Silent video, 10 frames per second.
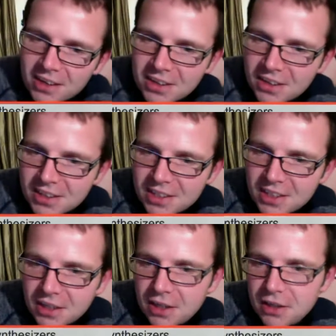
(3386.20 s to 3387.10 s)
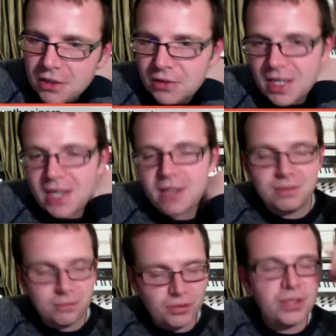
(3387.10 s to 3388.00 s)
think, yeah,
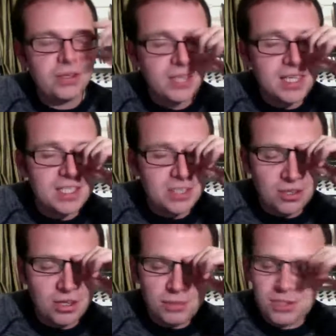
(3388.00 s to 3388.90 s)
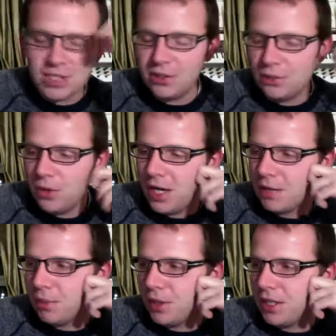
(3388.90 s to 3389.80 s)
they didn't do it in a particularly good way.
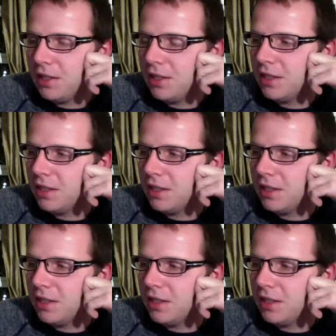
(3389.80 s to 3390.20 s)
But then I